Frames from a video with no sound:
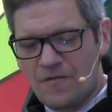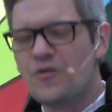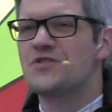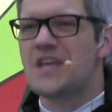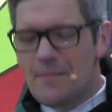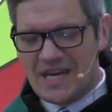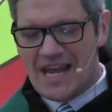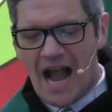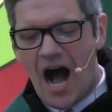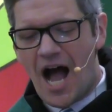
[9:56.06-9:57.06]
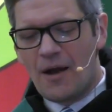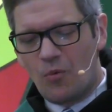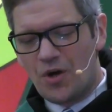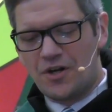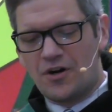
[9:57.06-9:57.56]
For Zebedee, I
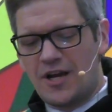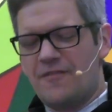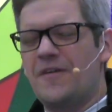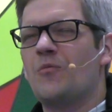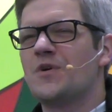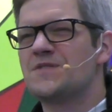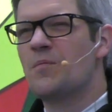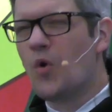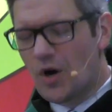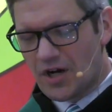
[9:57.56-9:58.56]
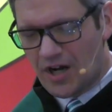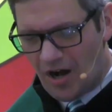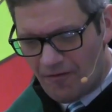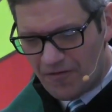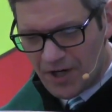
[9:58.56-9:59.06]
wonder if it was more
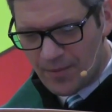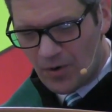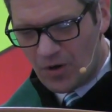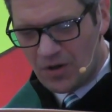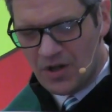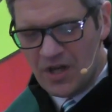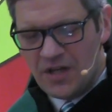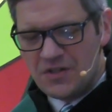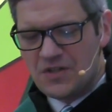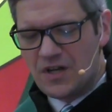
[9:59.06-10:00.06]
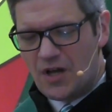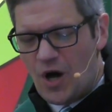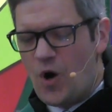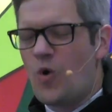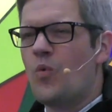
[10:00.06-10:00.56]
comfortable to
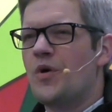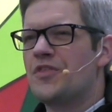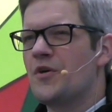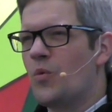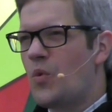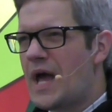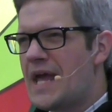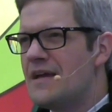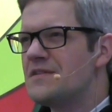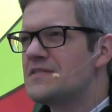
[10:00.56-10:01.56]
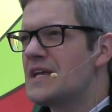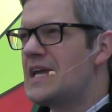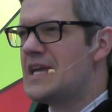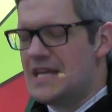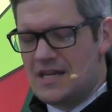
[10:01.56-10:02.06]
go with the ways
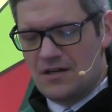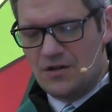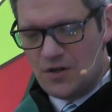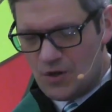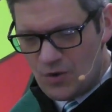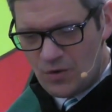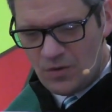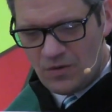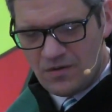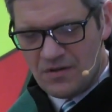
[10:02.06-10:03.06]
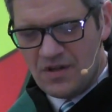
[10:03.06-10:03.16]
he knew,